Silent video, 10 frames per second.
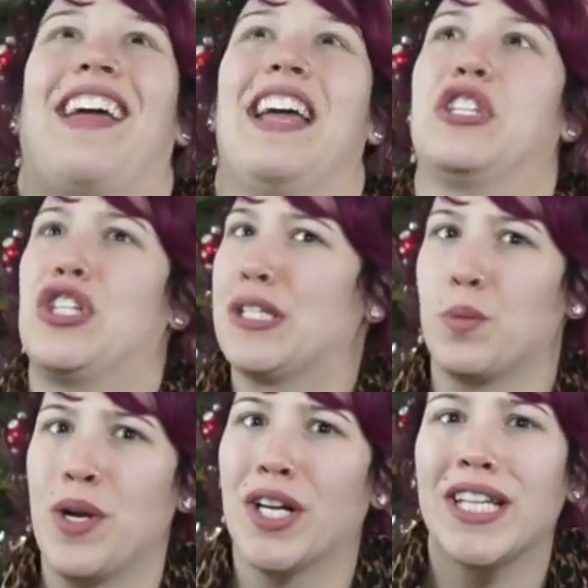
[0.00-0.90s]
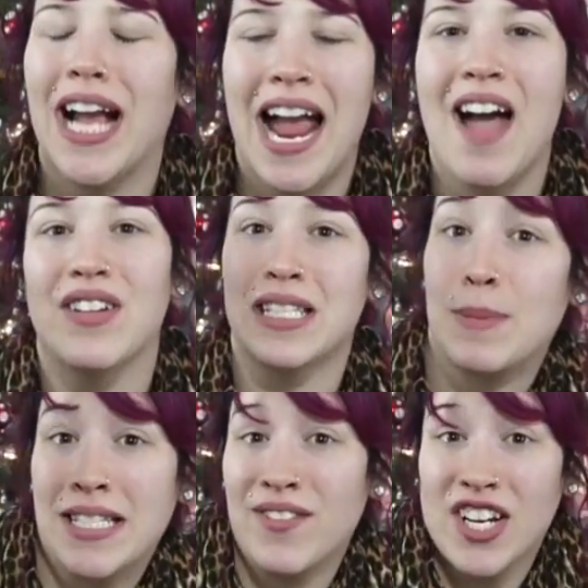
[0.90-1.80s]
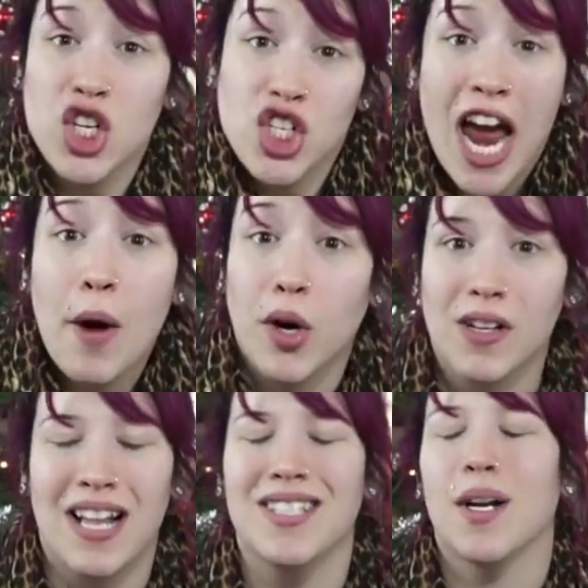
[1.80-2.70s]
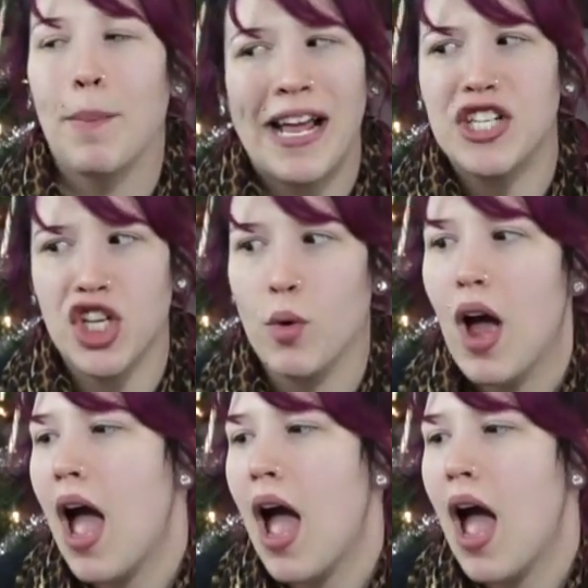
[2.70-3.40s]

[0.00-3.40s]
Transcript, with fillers: it's just weird, like I have a specific shower cleanser, but I do.